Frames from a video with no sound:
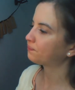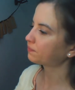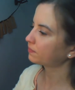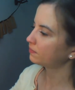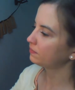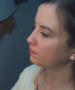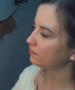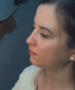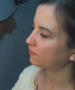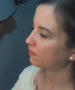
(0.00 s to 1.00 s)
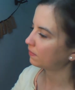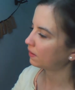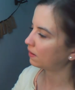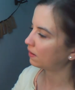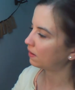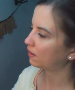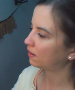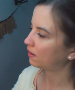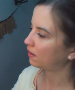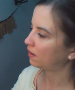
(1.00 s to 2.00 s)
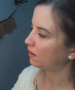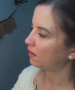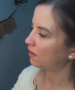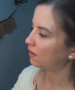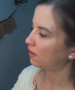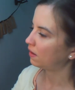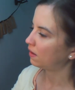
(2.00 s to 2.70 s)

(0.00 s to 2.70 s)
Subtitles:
Nobody speaks.